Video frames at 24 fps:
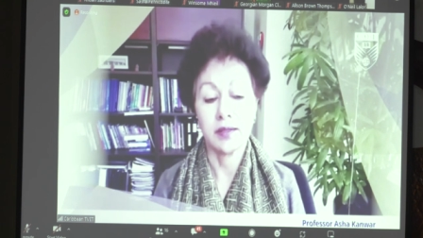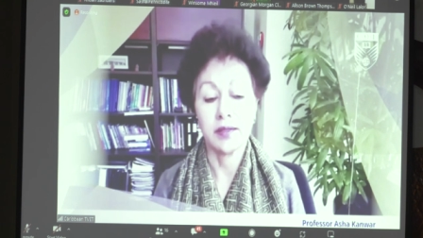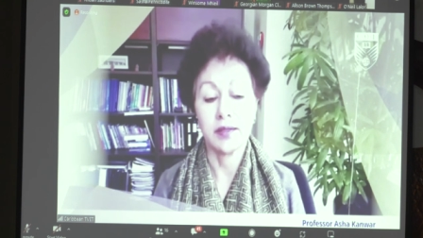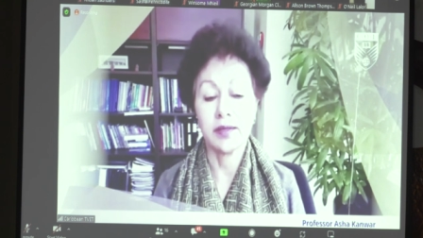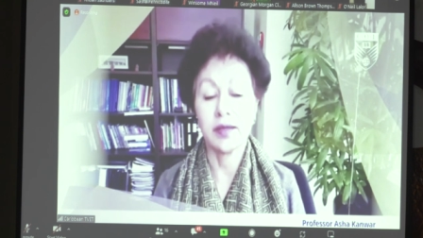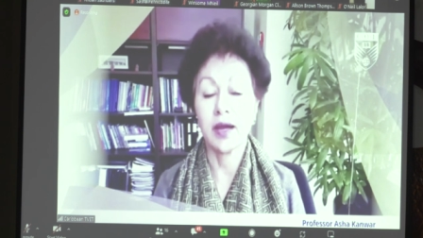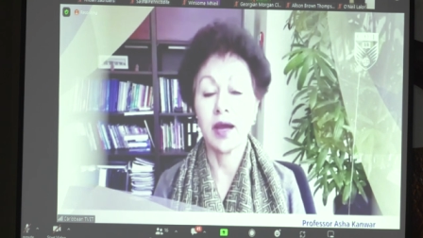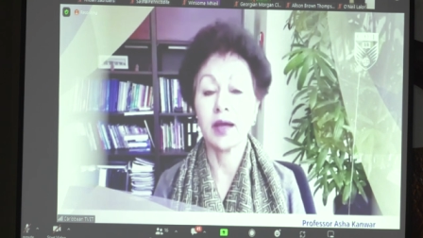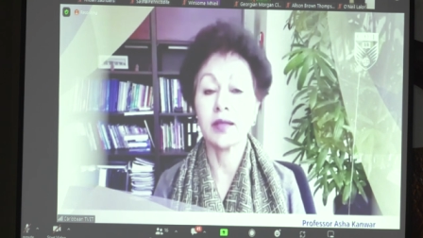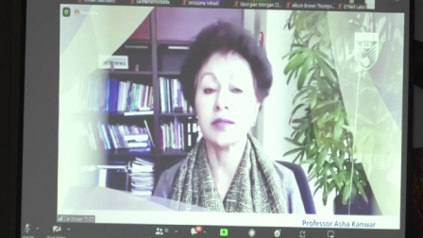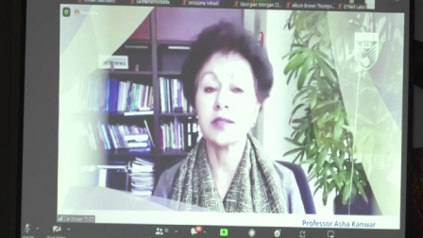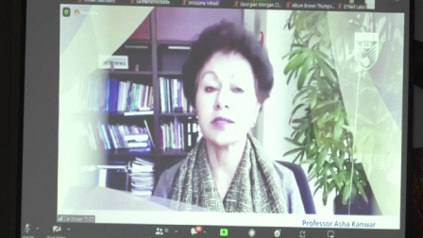
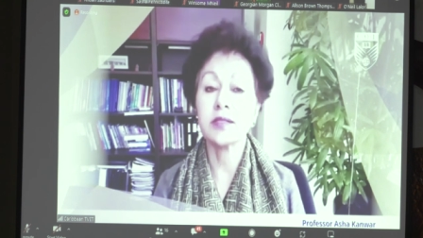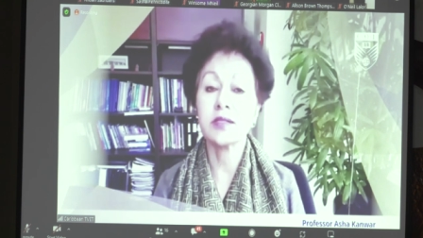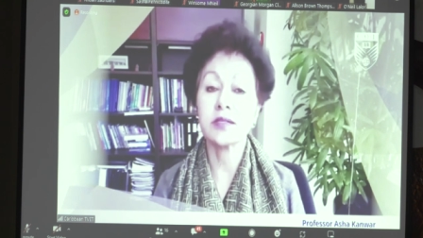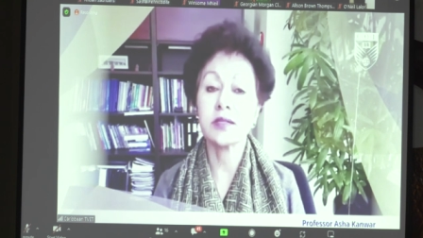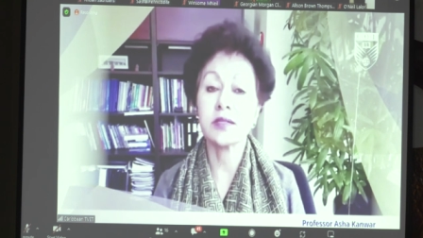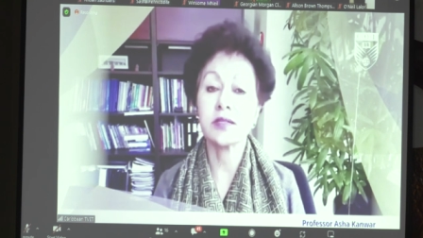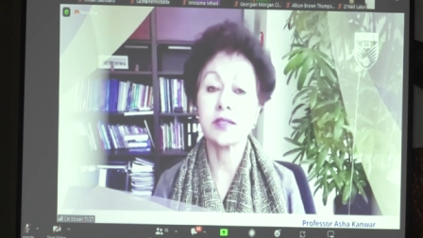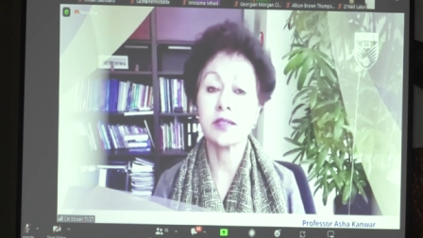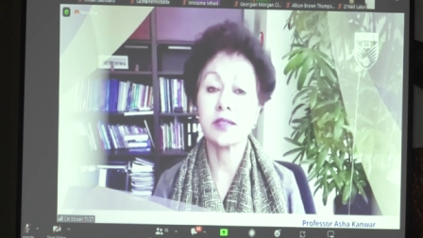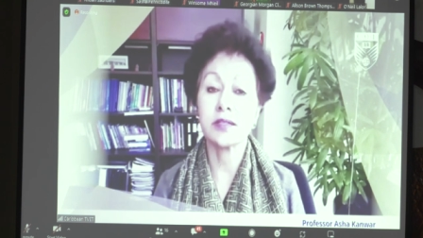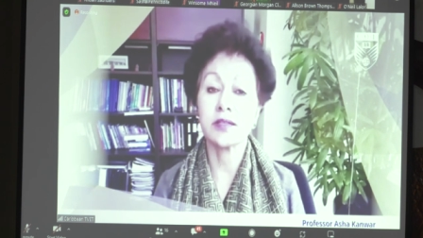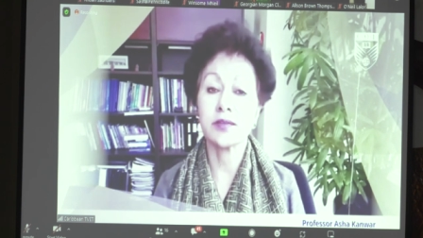the
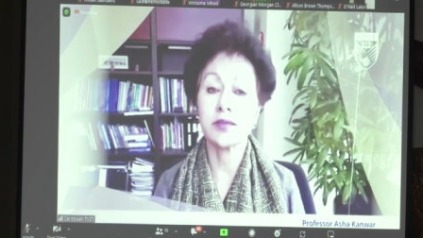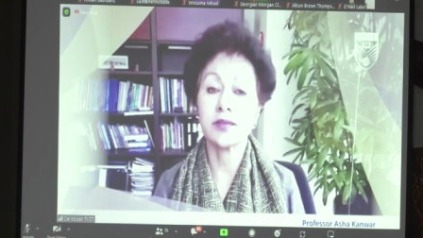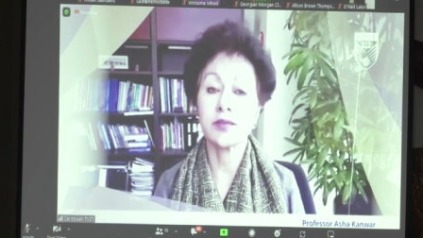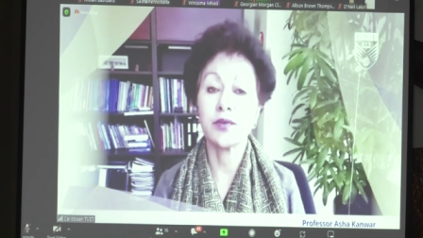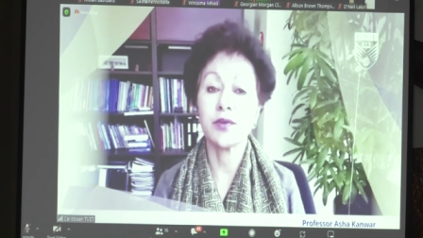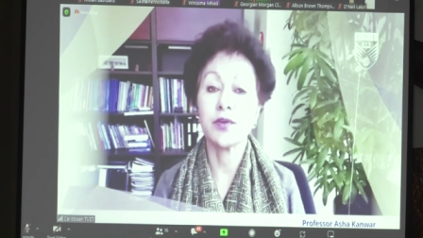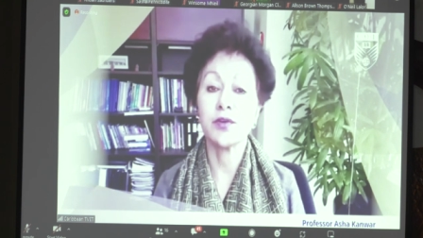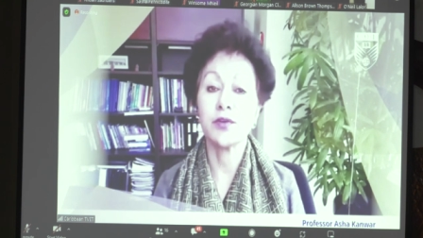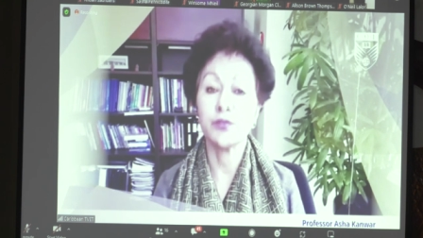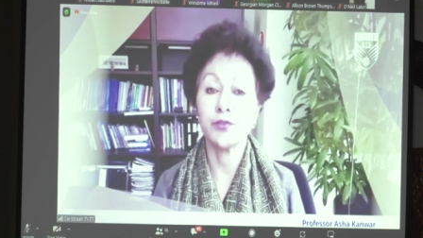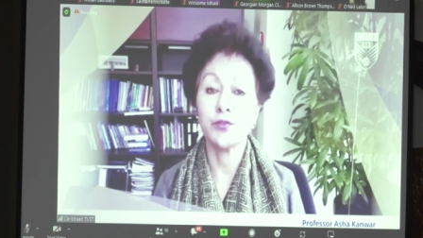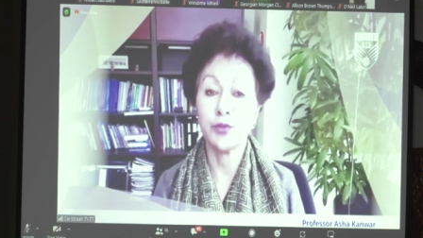uncertain
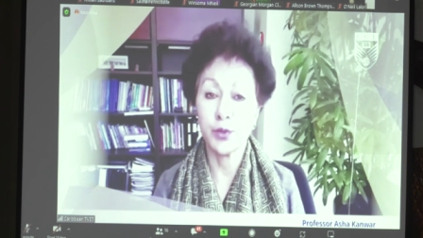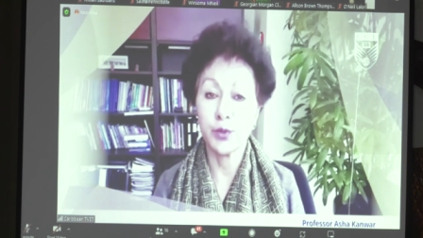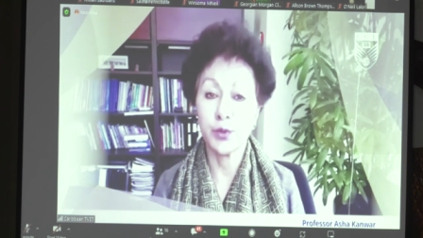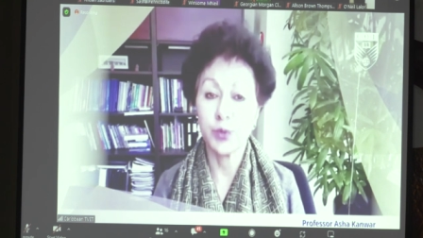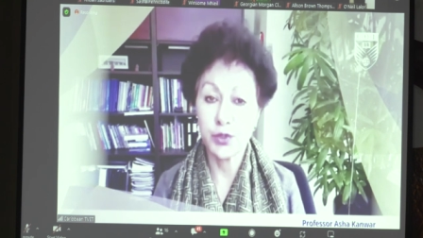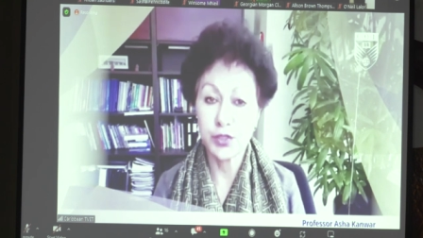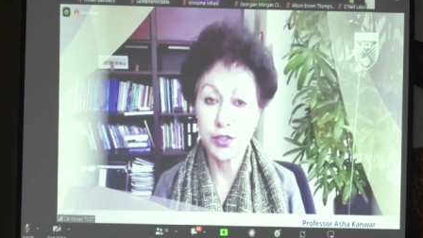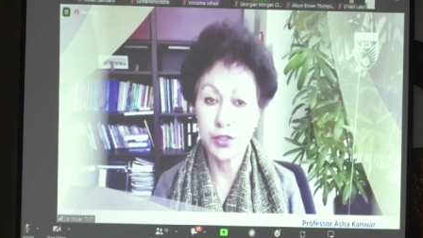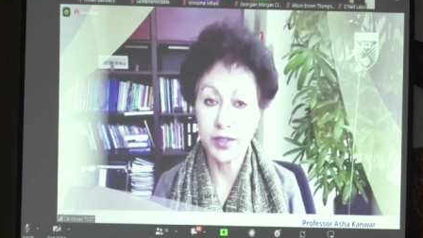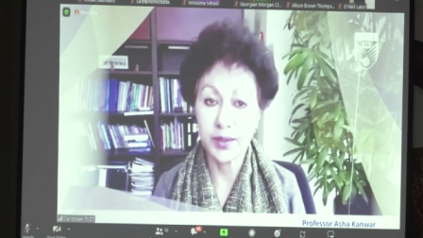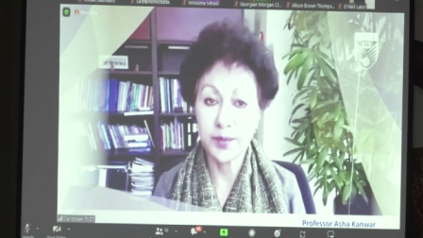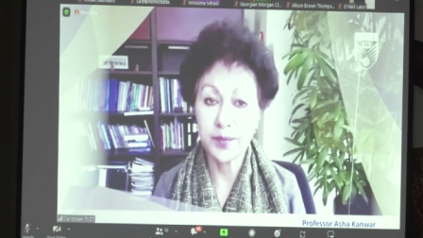
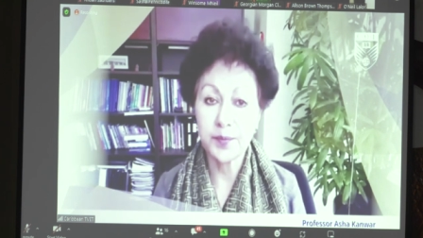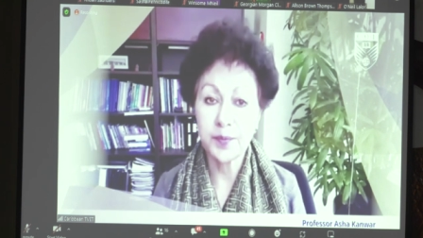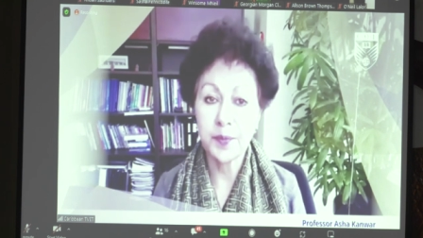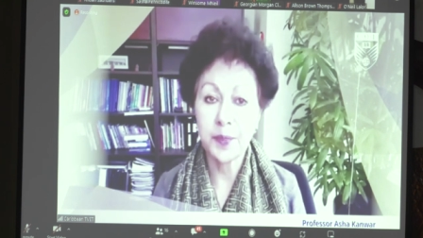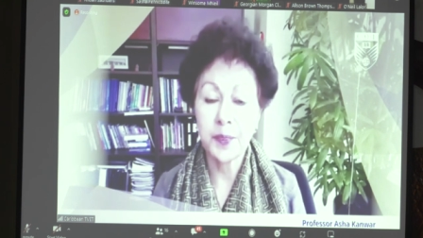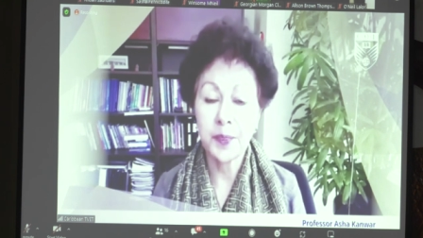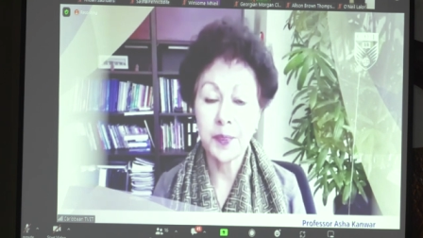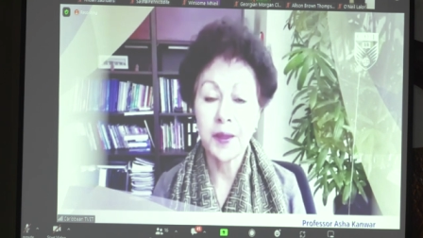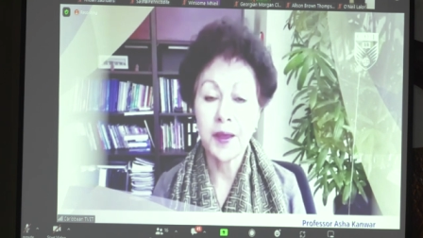future.